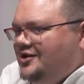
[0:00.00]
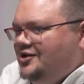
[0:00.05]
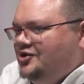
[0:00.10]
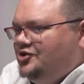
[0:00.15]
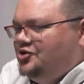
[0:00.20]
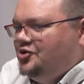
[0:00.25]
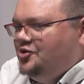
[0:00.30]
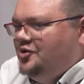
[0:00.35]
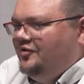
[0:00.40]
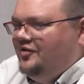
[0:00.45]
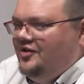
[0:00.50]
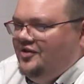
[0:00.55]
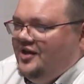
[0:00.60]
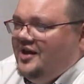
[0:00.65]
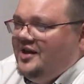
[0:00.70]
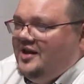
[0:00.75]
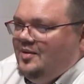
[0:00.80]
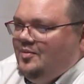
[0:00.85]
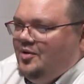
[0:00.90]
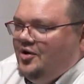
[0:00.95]
So if you
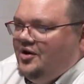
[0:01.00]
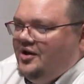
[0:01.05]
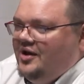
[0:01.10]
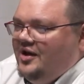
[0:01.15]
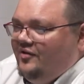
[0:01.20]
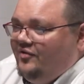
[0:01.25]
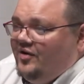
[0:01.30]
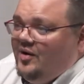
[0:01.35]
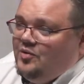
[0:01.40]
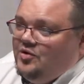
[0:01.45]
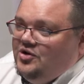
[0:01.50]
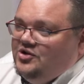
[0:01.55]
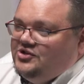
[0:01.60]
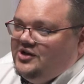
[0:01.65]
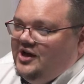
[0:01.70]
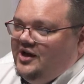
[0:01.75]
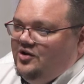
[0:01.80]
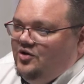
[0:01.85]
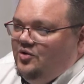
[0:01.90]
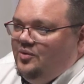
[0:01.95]
think about it, if I'm going to
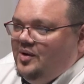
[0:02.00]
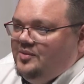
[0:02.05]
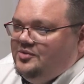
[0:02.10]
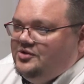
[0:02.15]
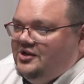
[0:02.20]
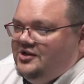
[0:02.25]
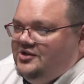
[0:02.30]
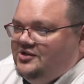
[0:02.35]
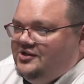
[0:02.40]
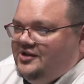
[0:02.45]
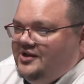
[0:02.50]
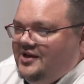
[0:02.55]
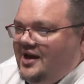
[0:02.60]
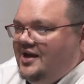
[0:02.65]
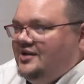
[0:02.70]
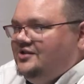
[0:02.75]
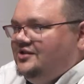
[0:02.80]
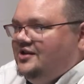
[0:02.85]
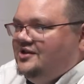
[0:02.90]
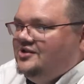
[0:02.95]
scan your website and say,
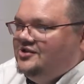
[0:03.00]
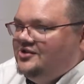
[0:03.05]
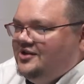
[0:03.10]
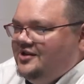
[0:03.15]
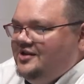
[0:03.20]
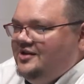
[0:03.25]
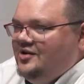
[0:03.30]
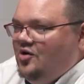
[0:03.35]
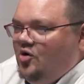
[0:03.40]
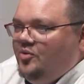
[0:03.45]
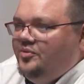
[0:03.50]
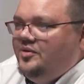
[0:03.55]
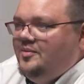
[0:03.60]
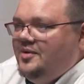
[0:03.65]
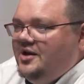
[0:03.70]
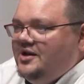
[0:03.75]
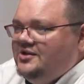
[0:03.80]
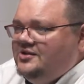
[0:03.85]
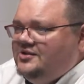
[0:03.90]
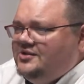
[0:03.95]
is this site
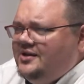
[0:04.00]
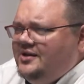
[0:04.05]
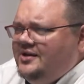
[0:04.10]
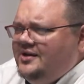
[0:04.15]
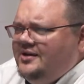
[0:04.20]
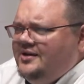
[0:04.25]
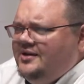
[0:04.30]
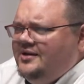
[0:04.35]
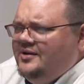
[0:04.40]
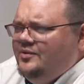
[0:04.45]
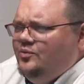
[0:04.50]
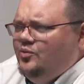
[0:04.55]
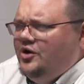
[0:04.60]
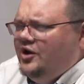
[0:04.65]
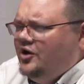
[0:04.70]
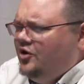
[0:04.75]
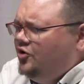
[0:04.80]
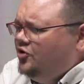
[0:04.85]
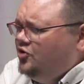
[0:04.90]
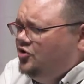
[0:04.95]
optimized, would I
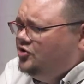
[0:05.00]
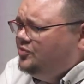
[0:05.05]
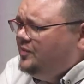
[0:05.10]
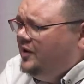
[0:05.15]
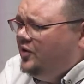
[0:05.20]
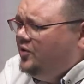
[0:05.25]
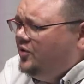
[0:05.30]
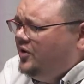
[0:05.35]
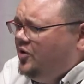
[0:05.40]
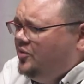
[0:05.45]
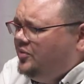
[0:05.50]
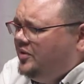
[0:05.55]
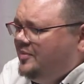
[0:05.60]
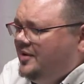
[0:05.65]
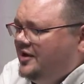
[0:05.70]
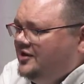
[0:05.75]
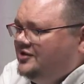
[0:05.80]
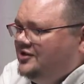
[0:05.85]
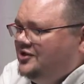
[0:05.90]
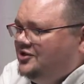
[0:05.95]
not use my own
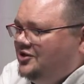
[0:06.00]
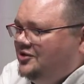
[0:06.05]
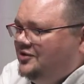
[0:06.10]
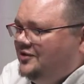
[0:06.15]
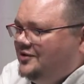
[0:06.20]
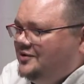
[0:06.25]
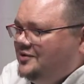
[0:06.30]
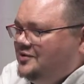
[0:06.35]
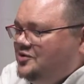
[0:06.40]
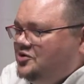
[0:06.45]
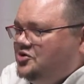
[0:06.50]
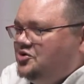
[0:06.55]
optimization tool?